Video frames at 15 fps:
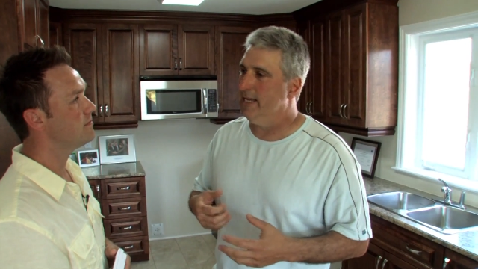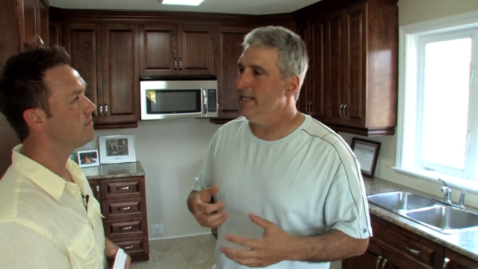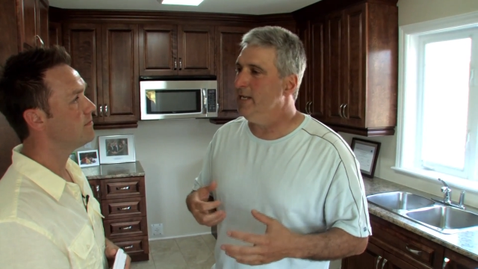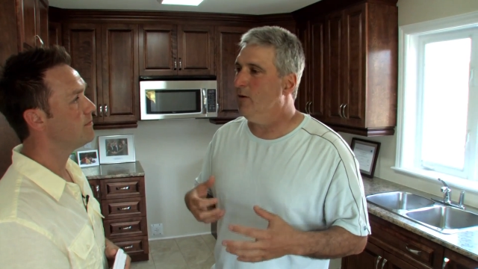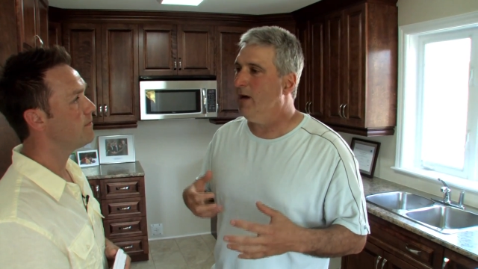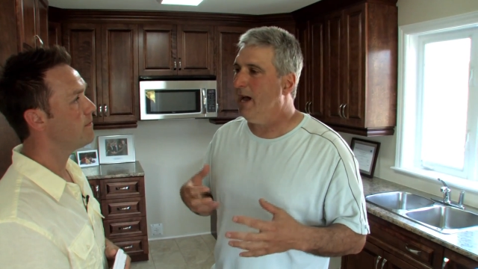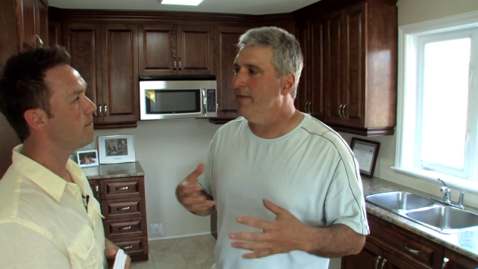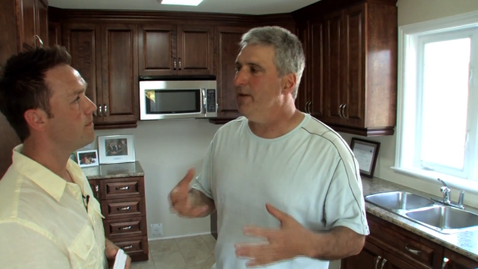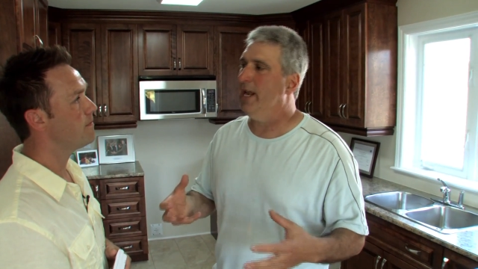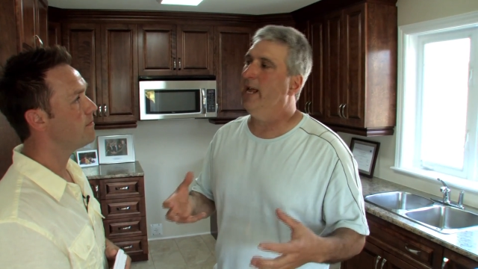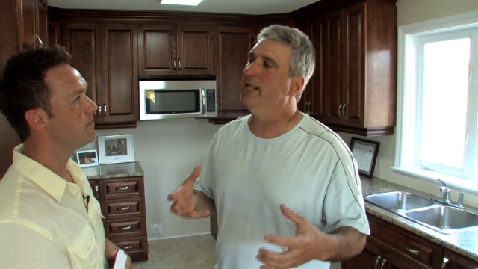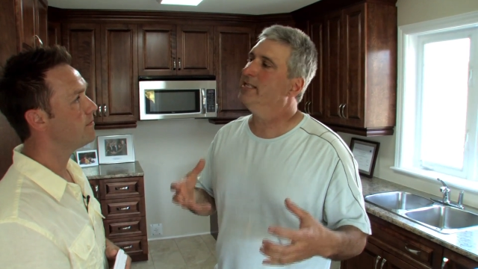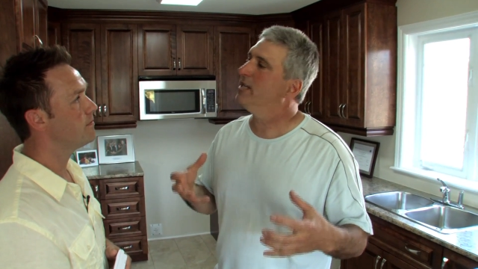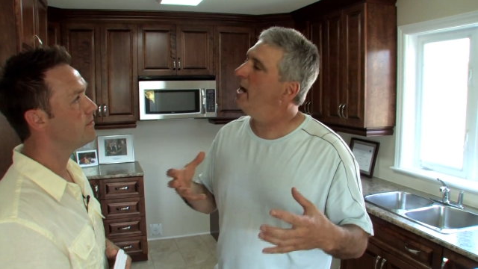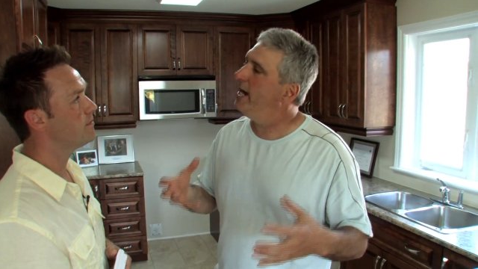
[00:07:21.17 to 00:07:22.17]
Speaker 1: uh, you know, having
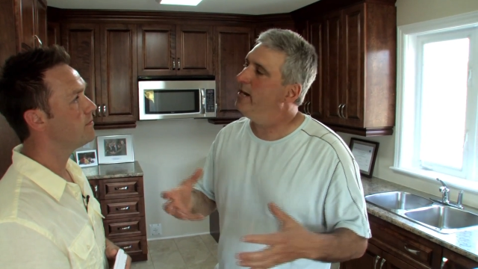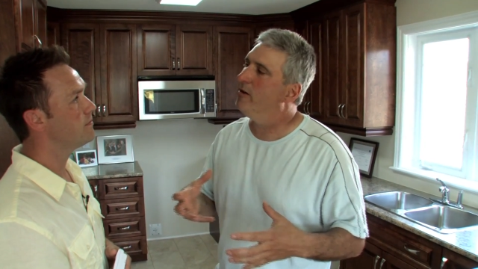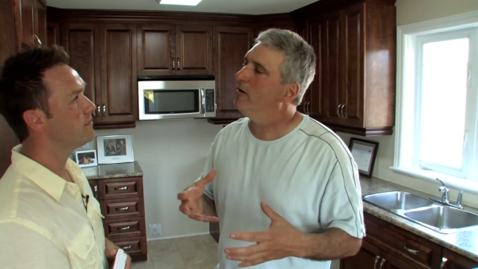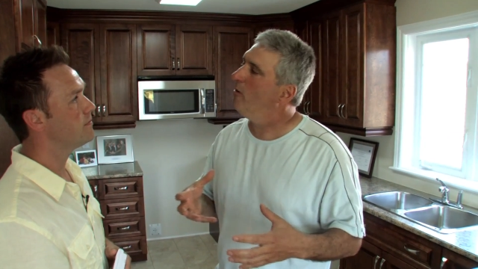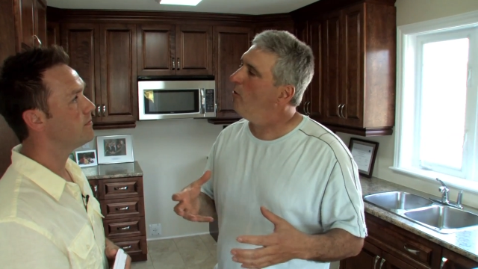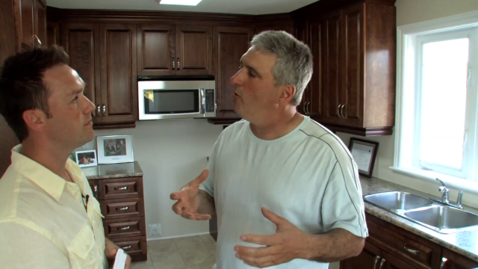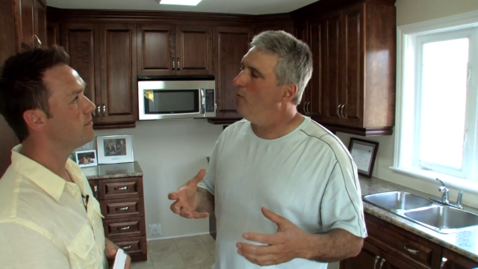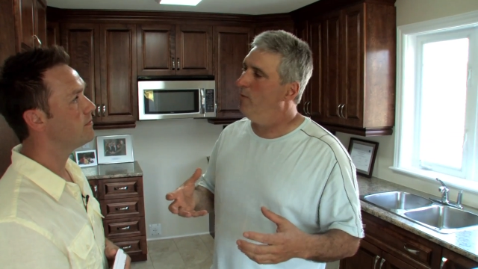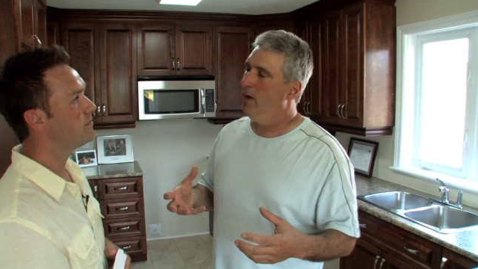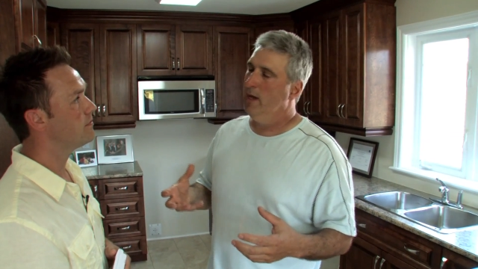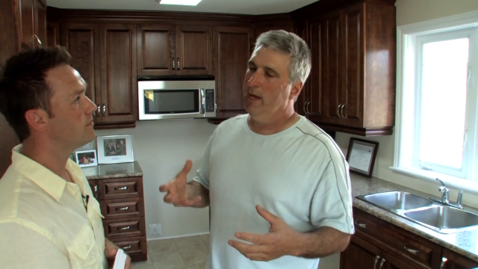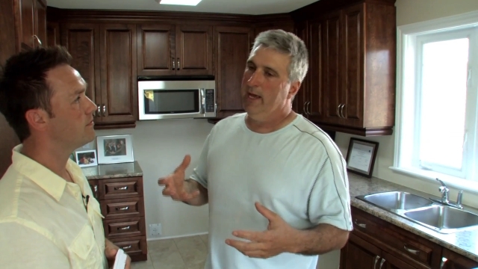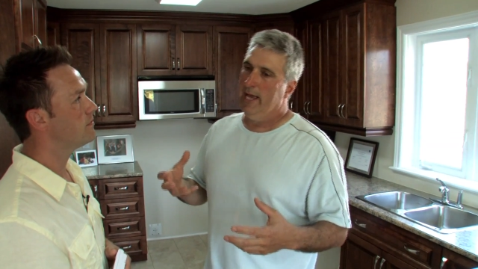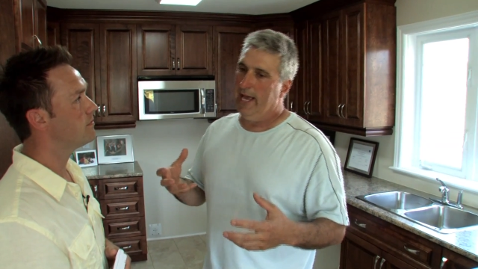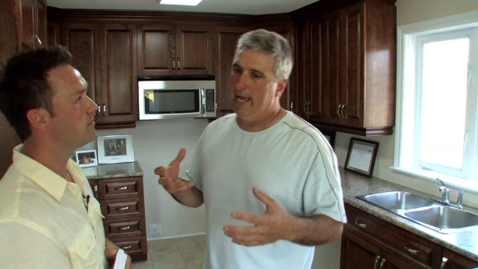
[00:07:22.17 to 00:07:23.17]
that tighter home
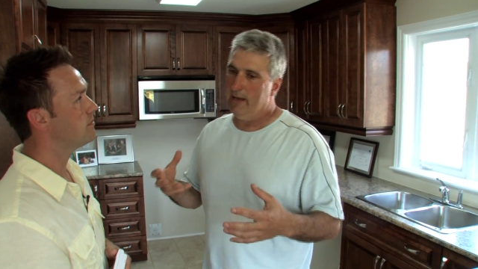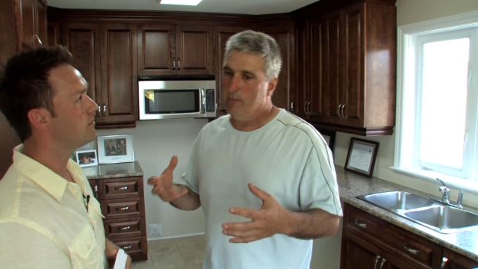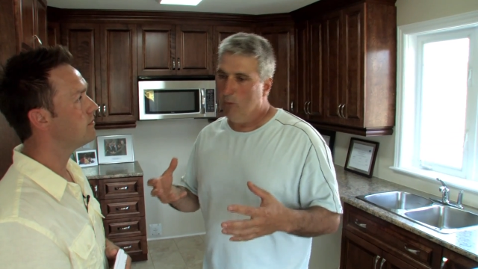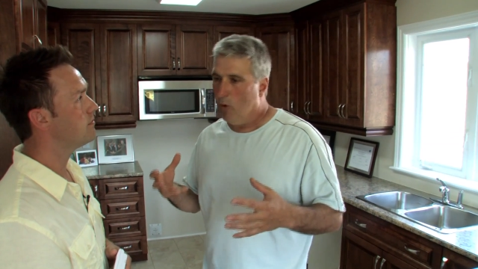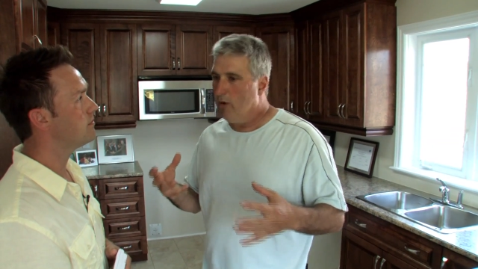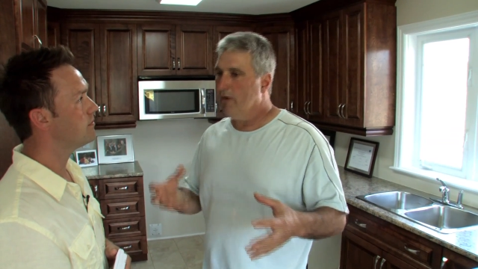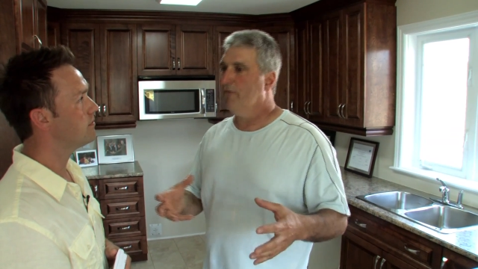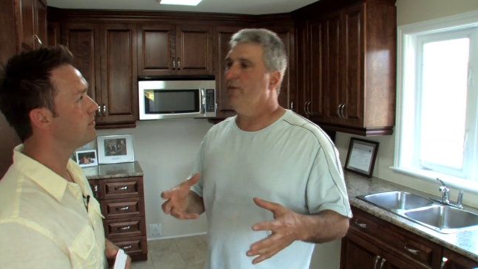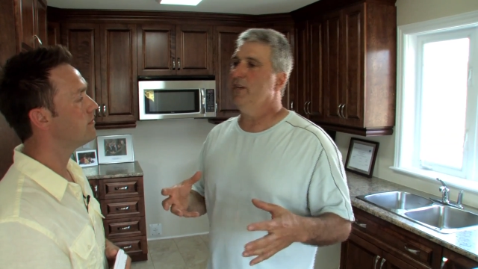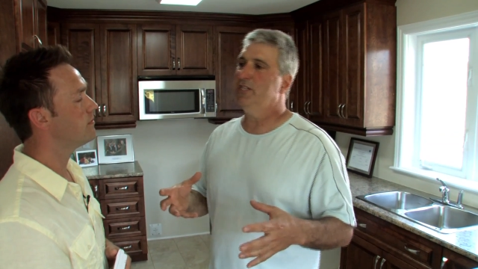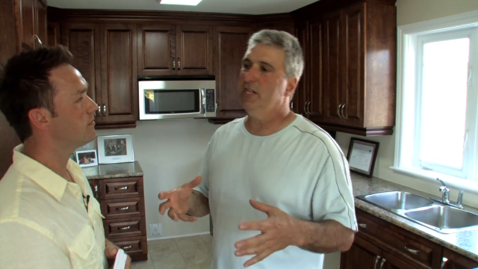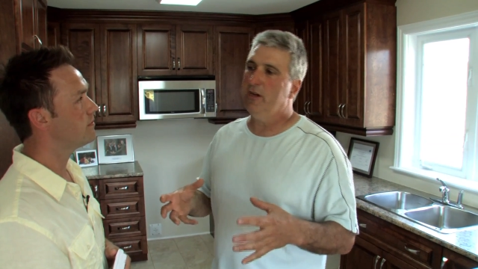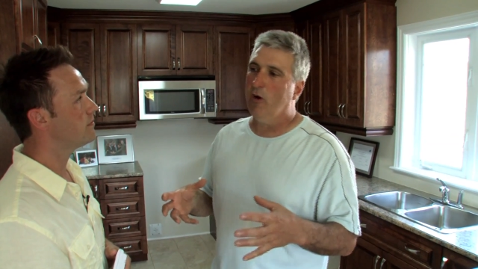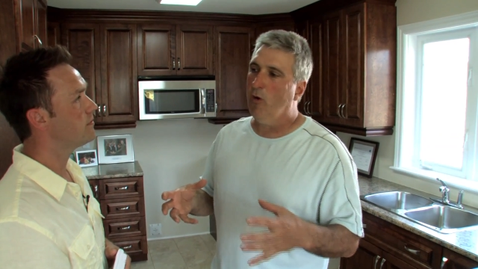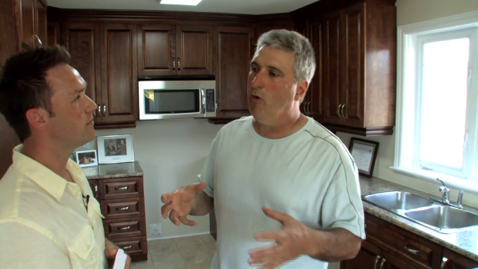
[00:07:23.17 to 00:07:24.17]
and more
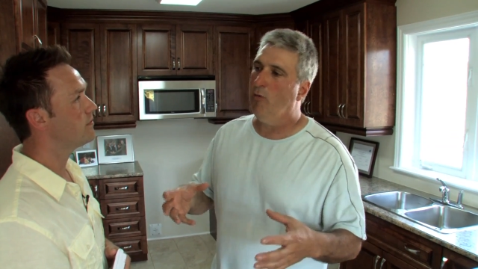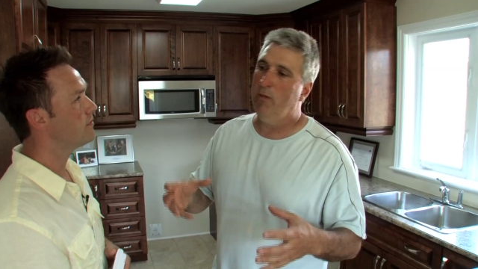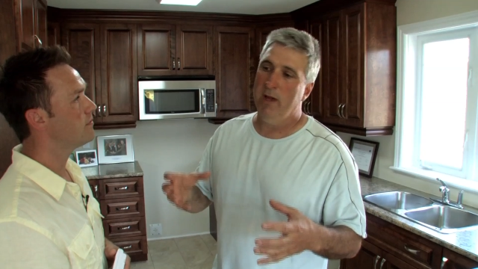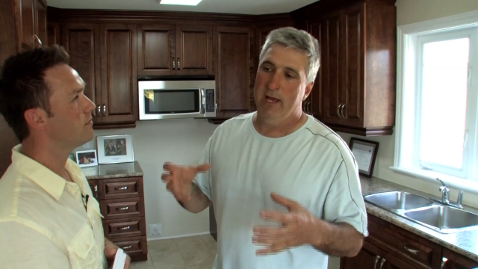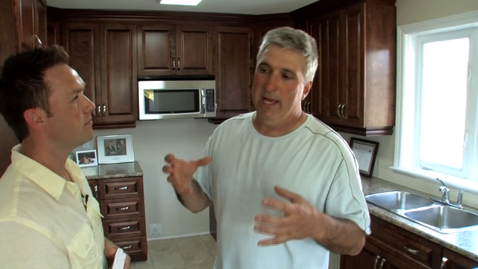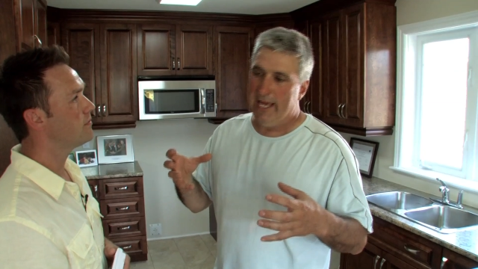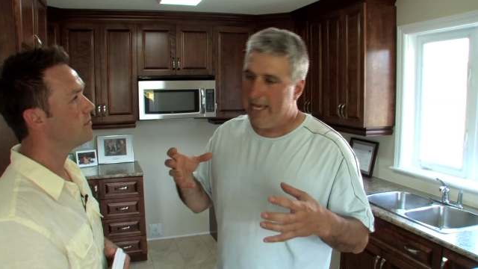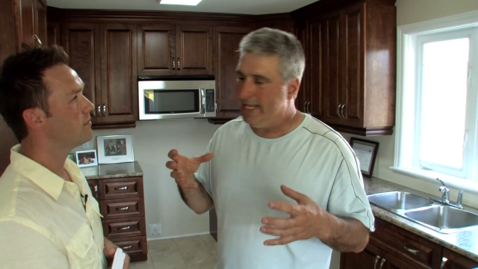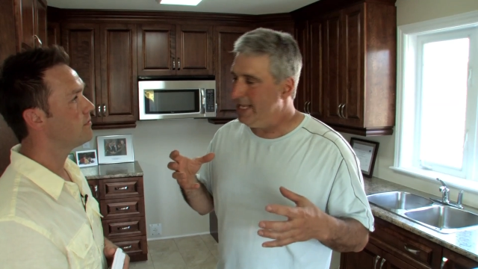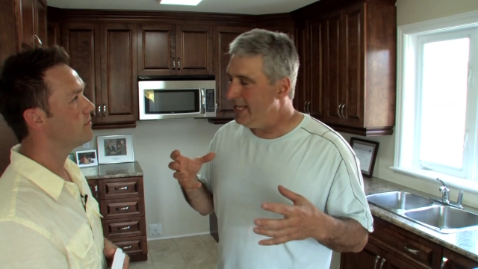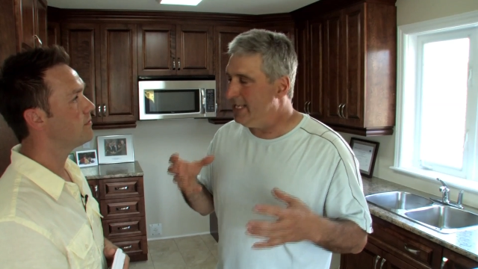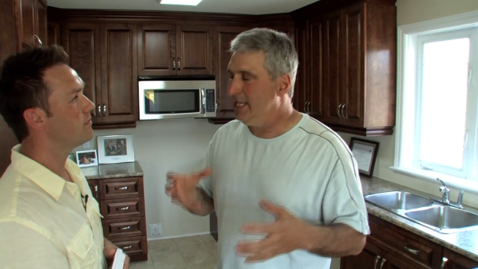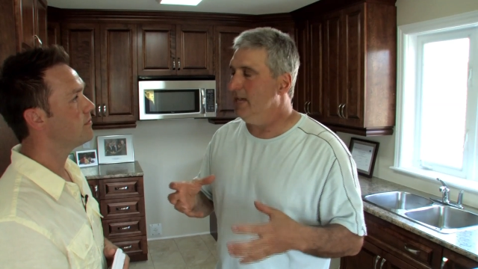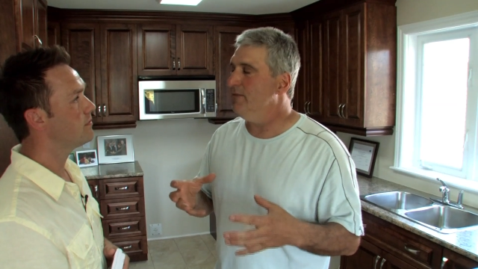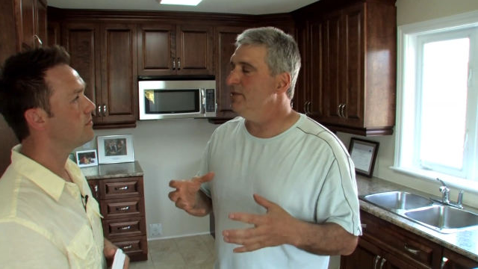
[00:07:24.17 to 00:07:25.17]
efficient home, it,
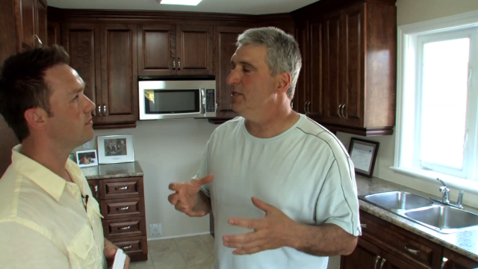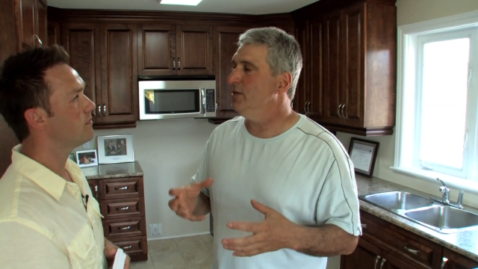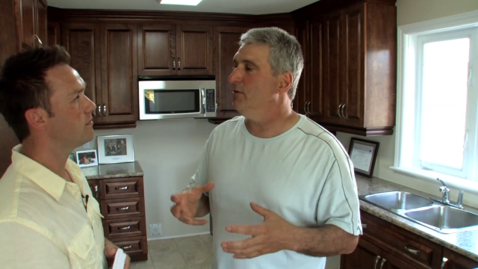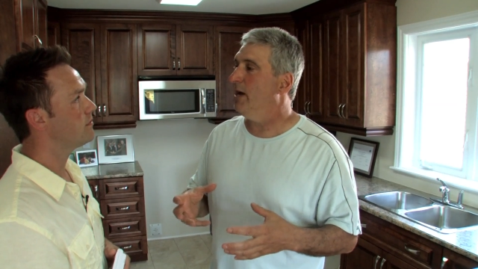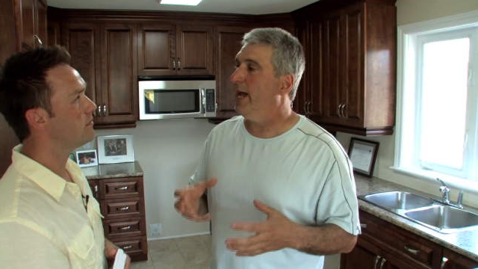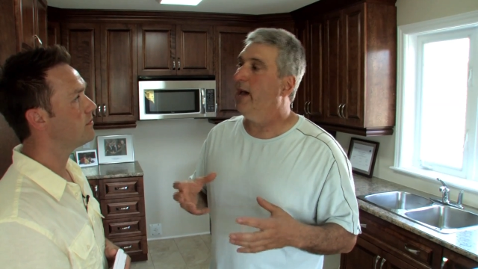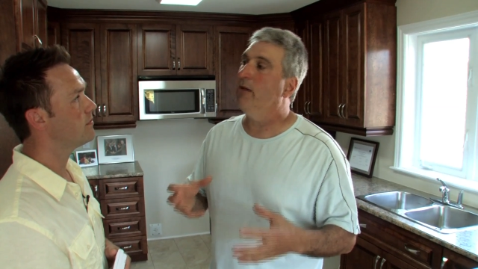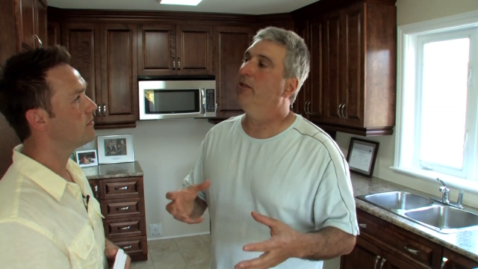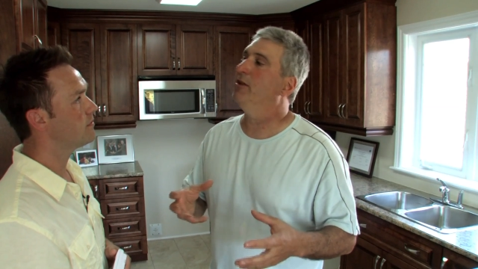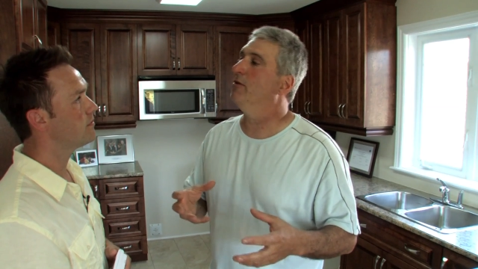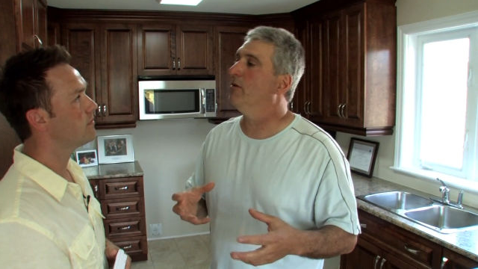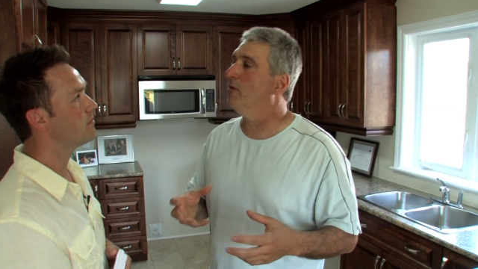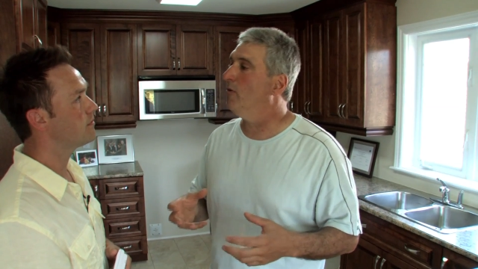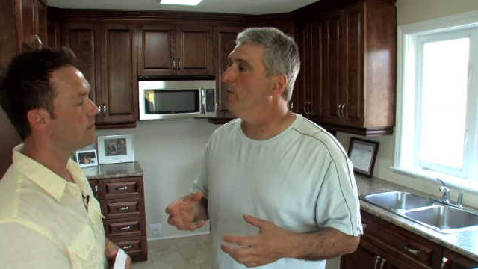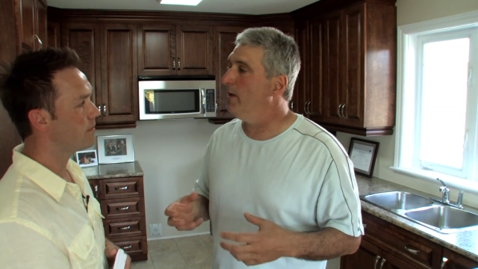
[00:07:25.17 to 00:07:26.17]
it gives you a
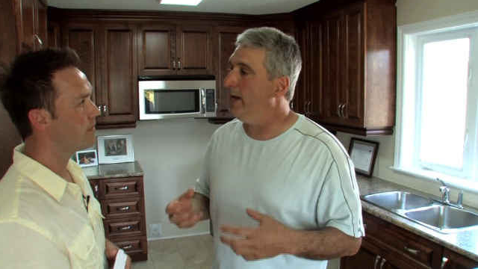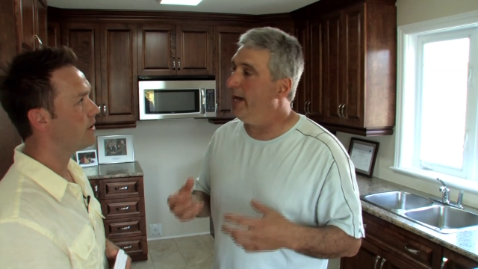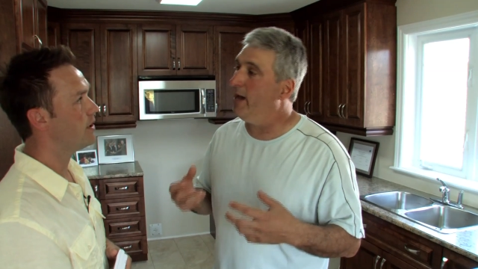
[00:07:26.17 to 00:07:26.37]
healthier home.